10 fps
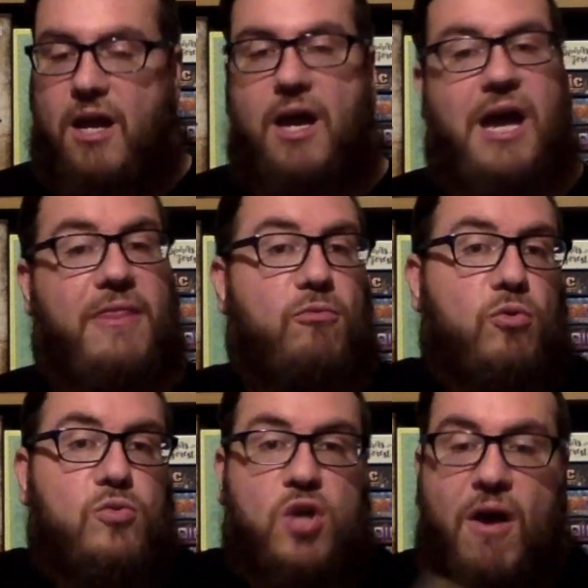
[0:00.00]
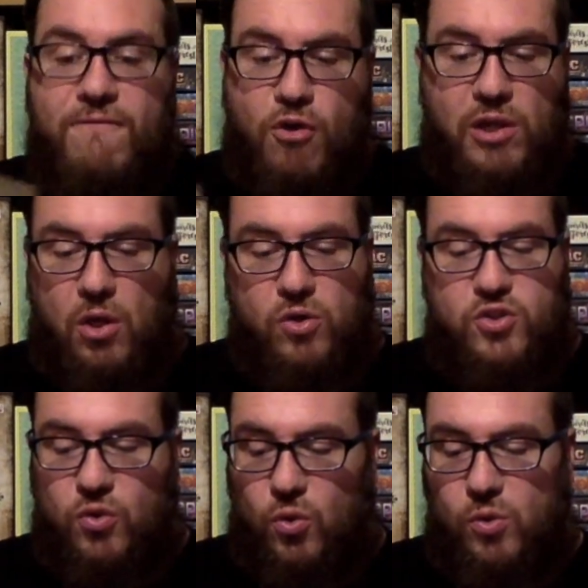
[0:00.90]
and the rules aren't very long
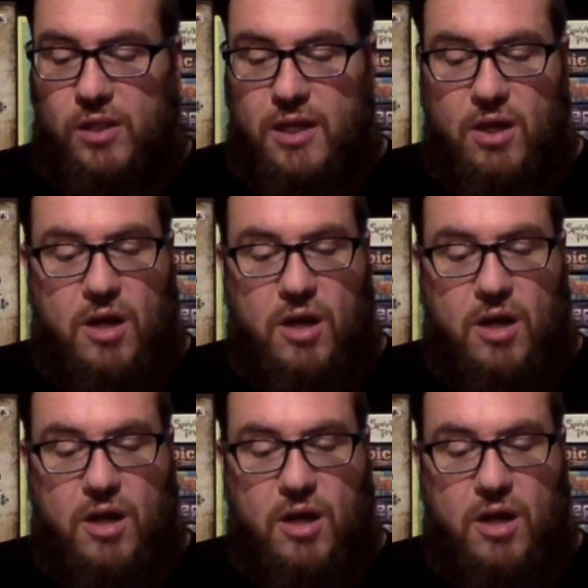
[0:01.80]
at all.